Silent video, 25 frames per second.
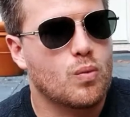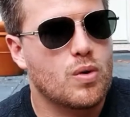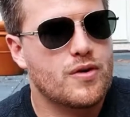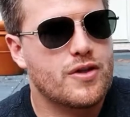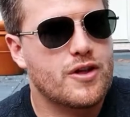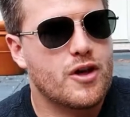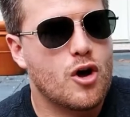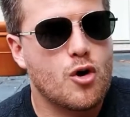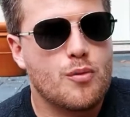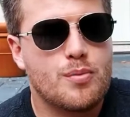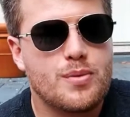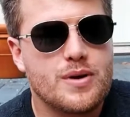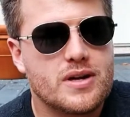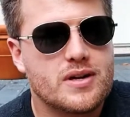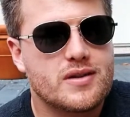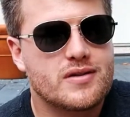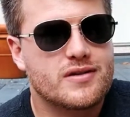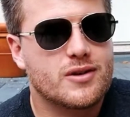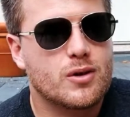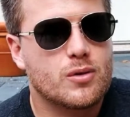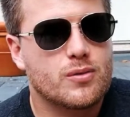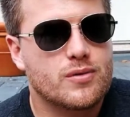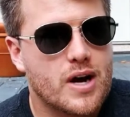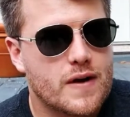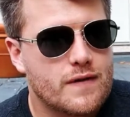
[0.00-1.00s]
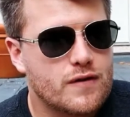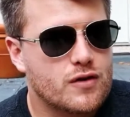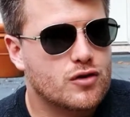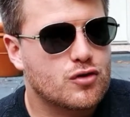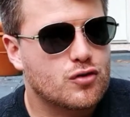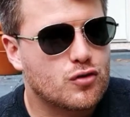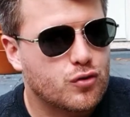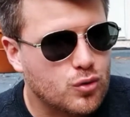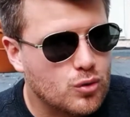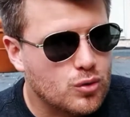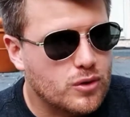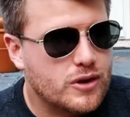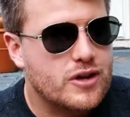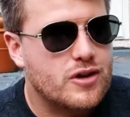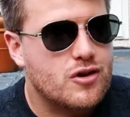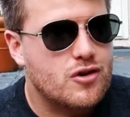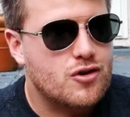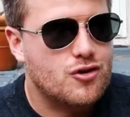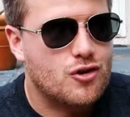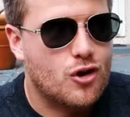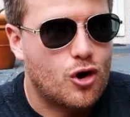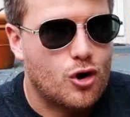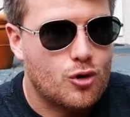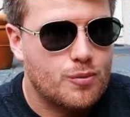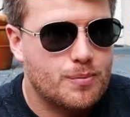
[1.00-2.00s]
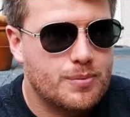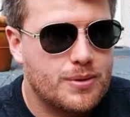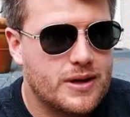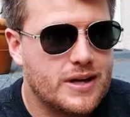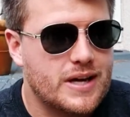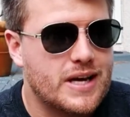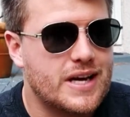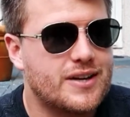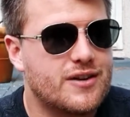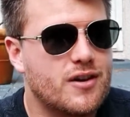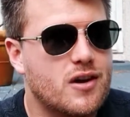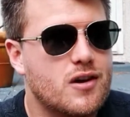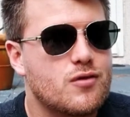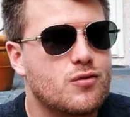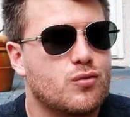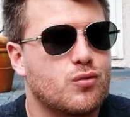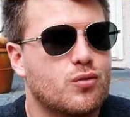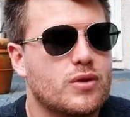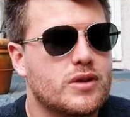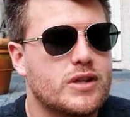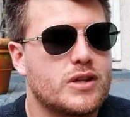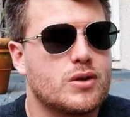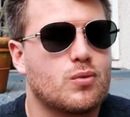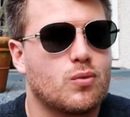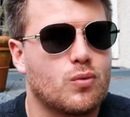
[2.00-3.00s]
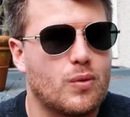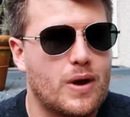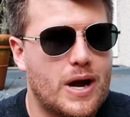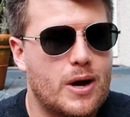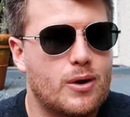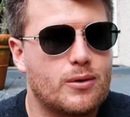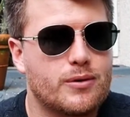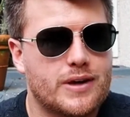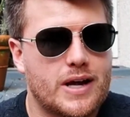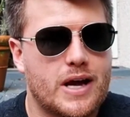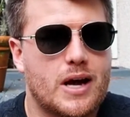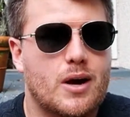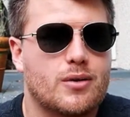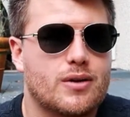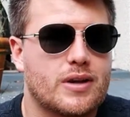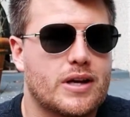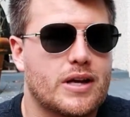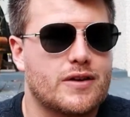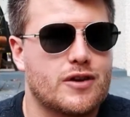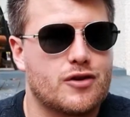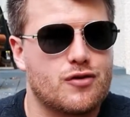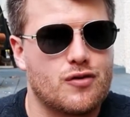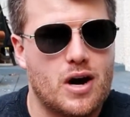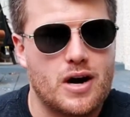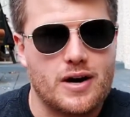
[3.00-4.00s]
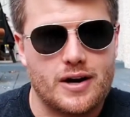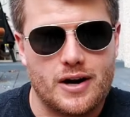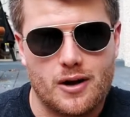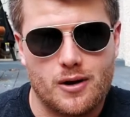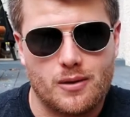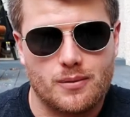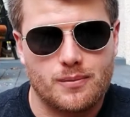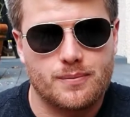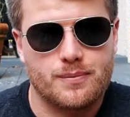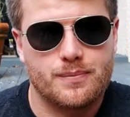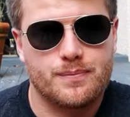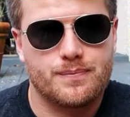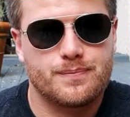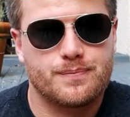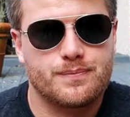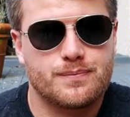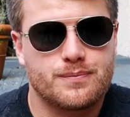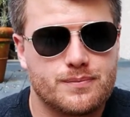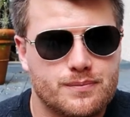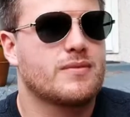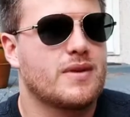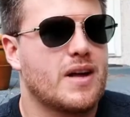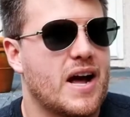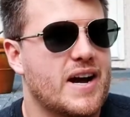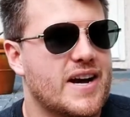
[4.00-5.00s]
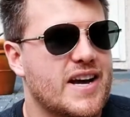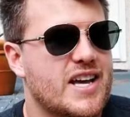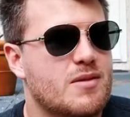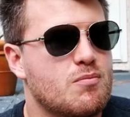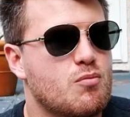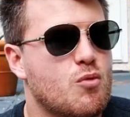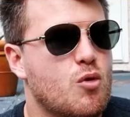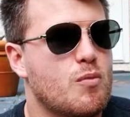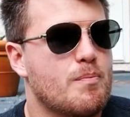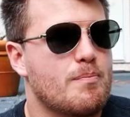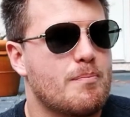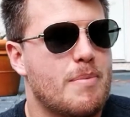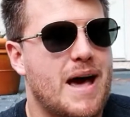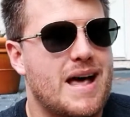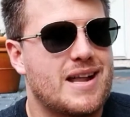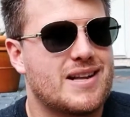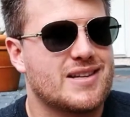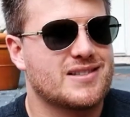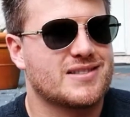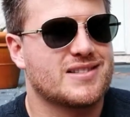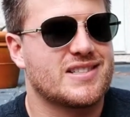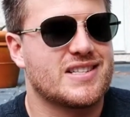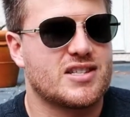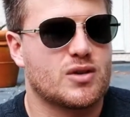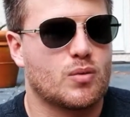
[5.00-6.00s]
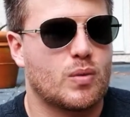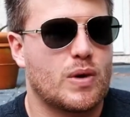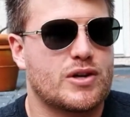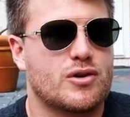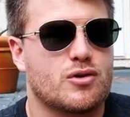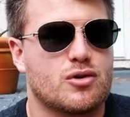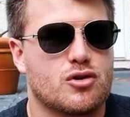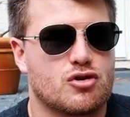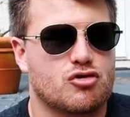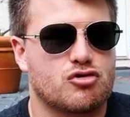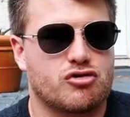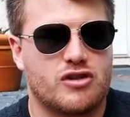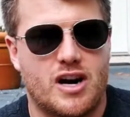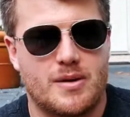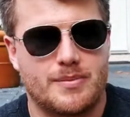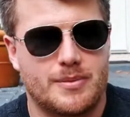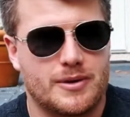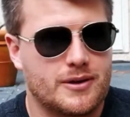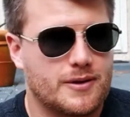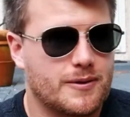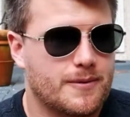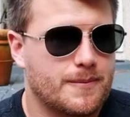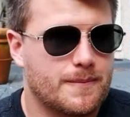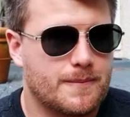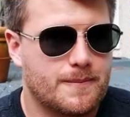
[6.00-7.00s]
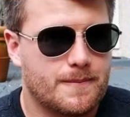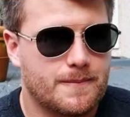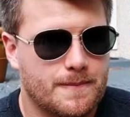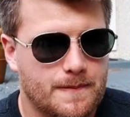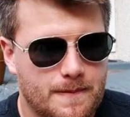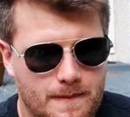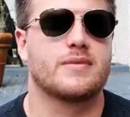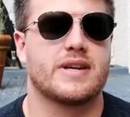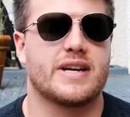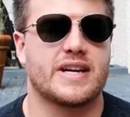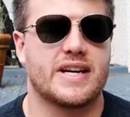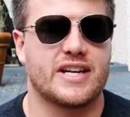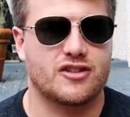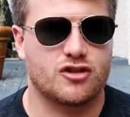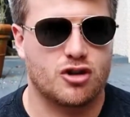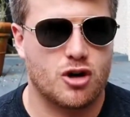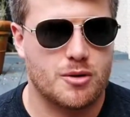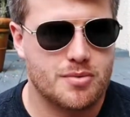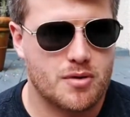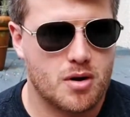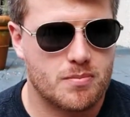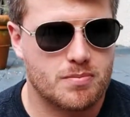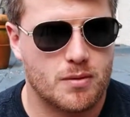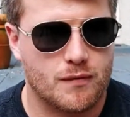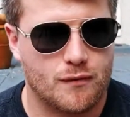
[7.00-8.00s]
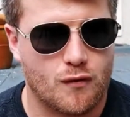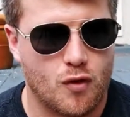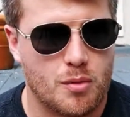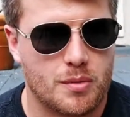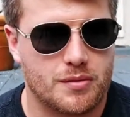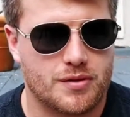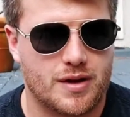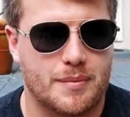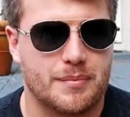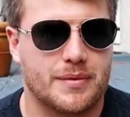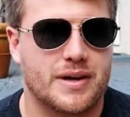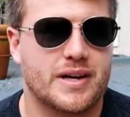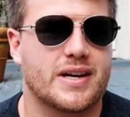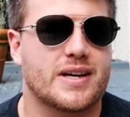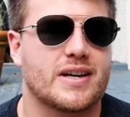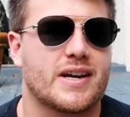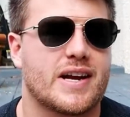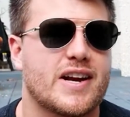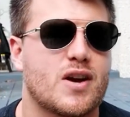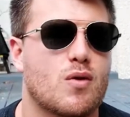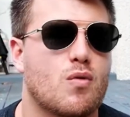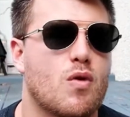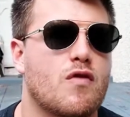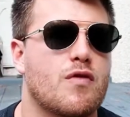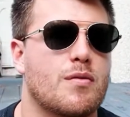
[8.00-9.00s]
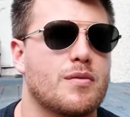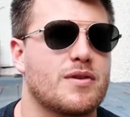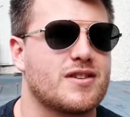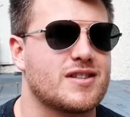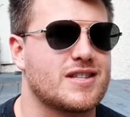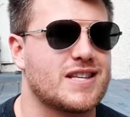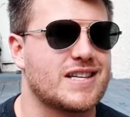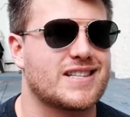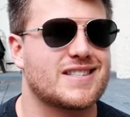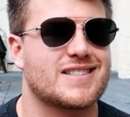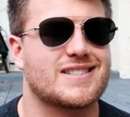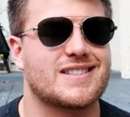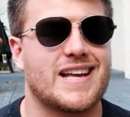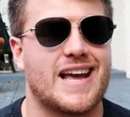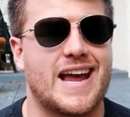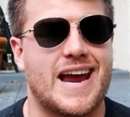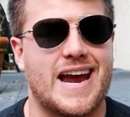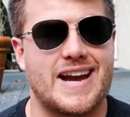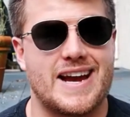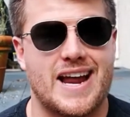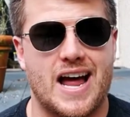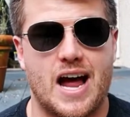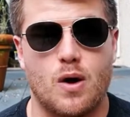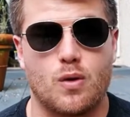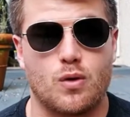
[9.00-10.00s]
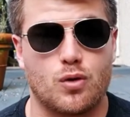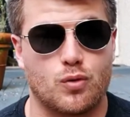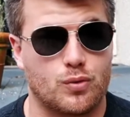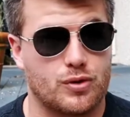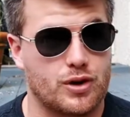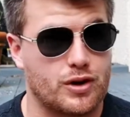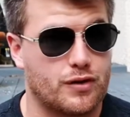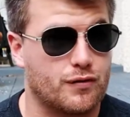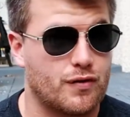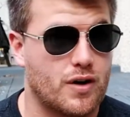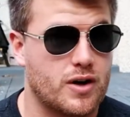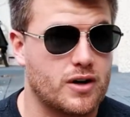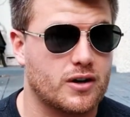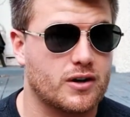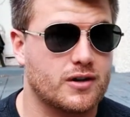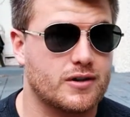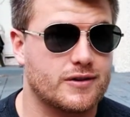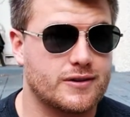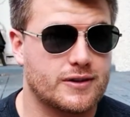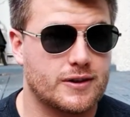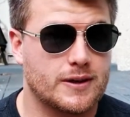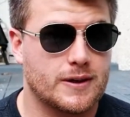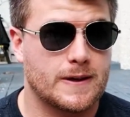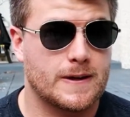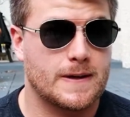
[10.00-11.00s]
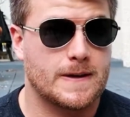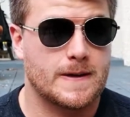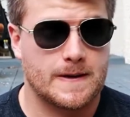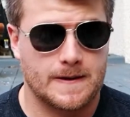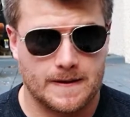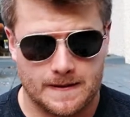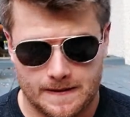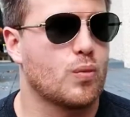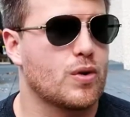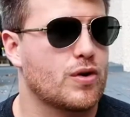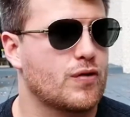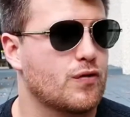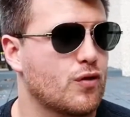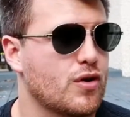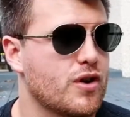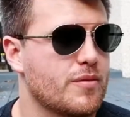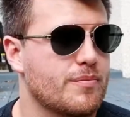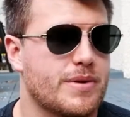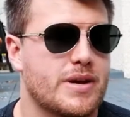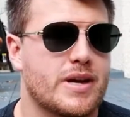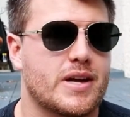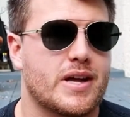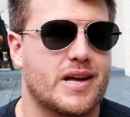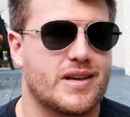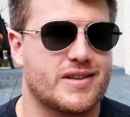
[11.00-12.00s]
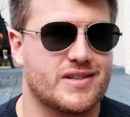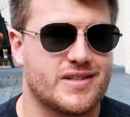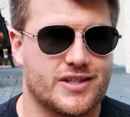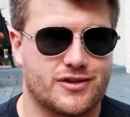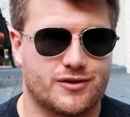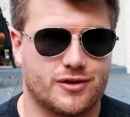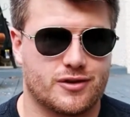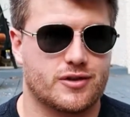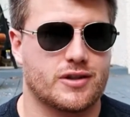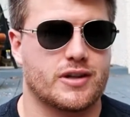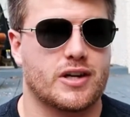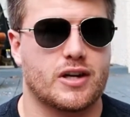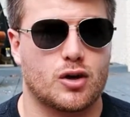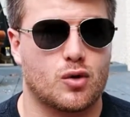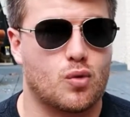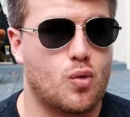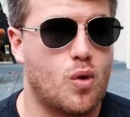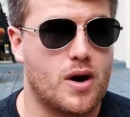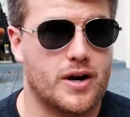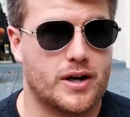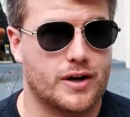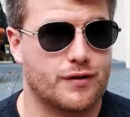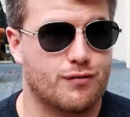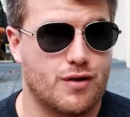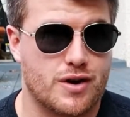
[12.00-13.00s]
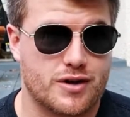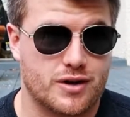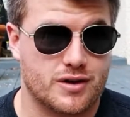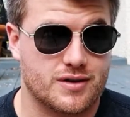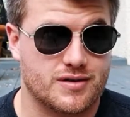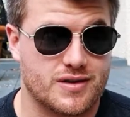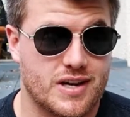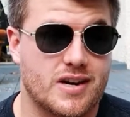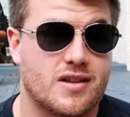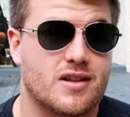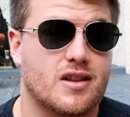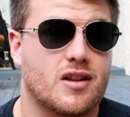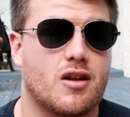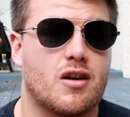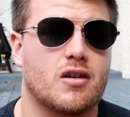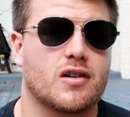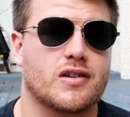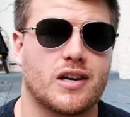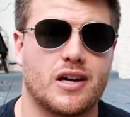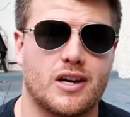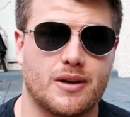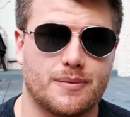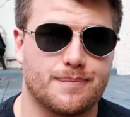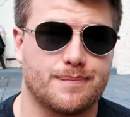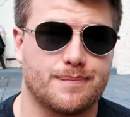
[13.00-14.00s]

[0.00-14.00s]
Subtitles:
the opening's still never truly sharp, it does really round out in the dry down. I guess more balanced is a way to describe it. In terms of performance, I'm getting anywhere from 6 to 8 hours with this fragrance. Which for it being a citrus and aquatic fragrance, that is a long time.